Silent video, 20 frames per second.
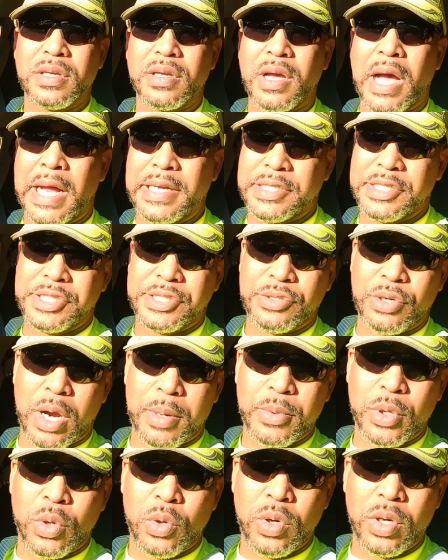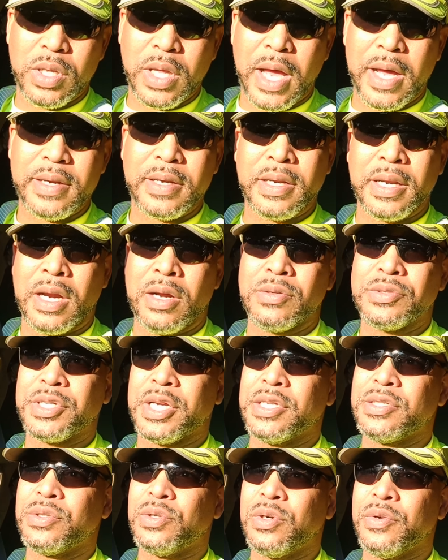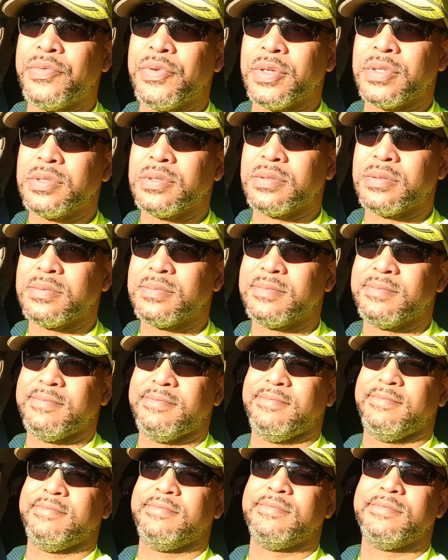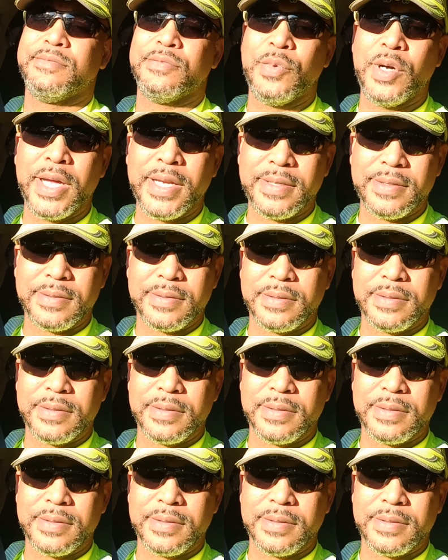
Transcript: I just drop the oil out and I don't change the oil filter. What?